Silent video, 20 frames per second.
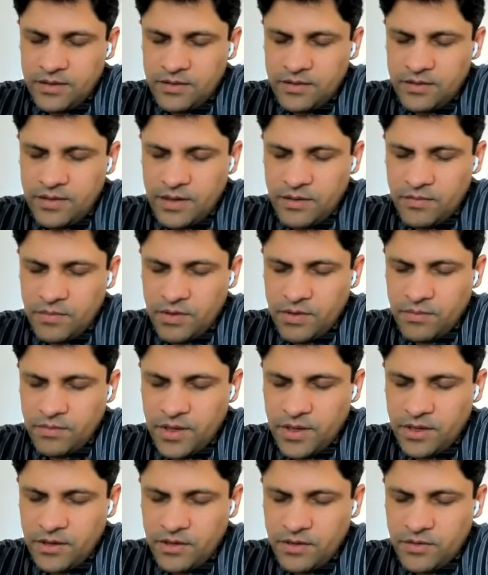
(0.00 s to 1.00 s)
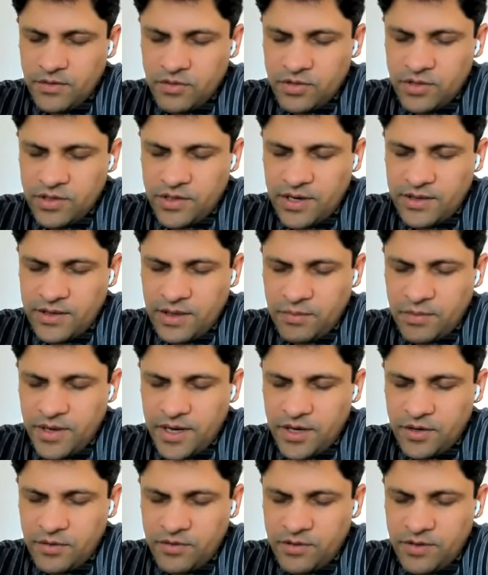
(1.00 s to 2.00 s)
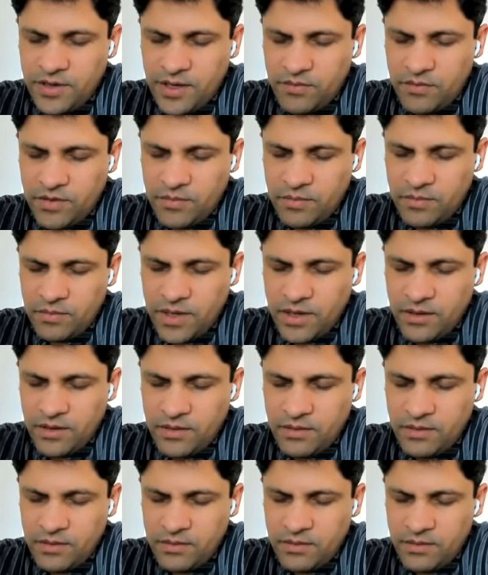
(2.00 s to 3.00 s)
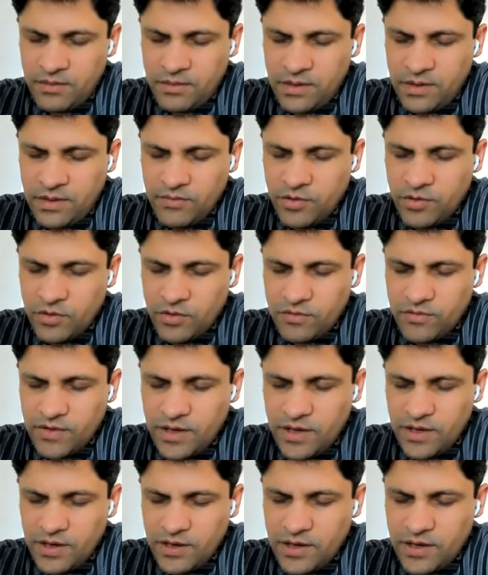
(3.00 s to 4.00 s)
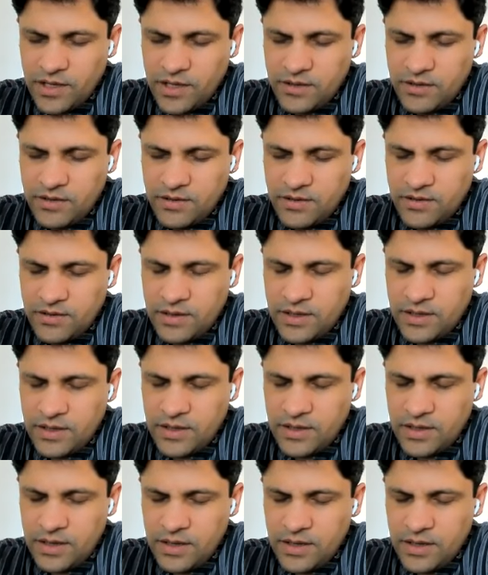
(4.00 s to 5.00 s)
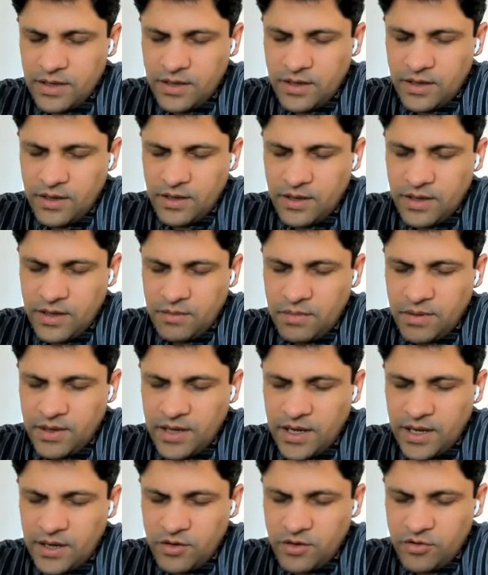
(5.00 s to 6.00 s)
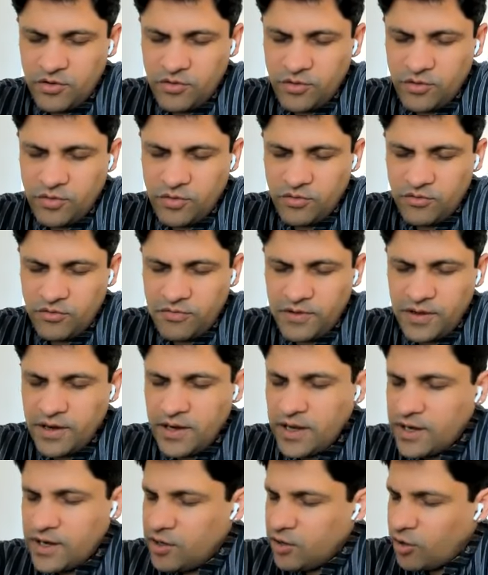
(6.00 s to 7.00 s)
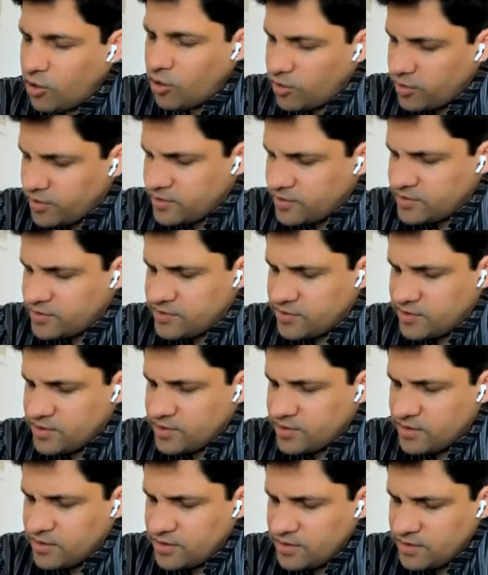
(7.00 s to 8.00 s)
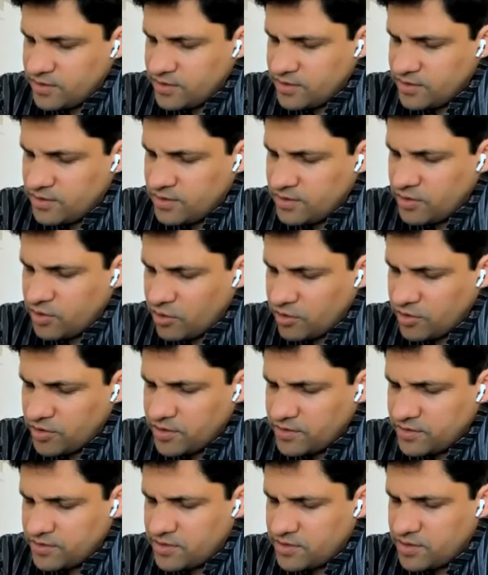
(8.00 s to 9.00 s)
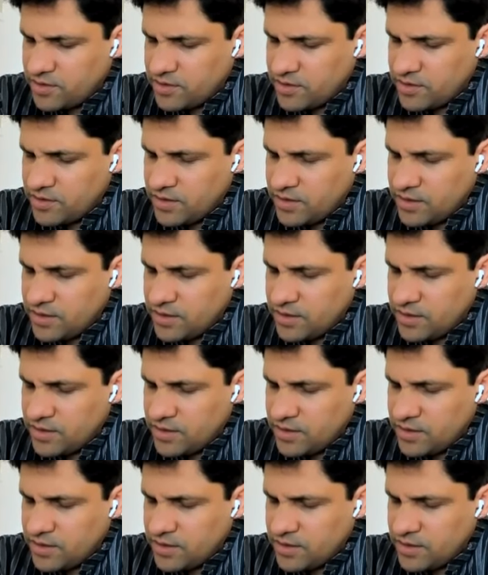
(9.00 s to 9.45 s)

Stay with the pain. So she said, as I began to stay with the pain, even though it was very intense, it began to feel like an orchestra. Orchestra.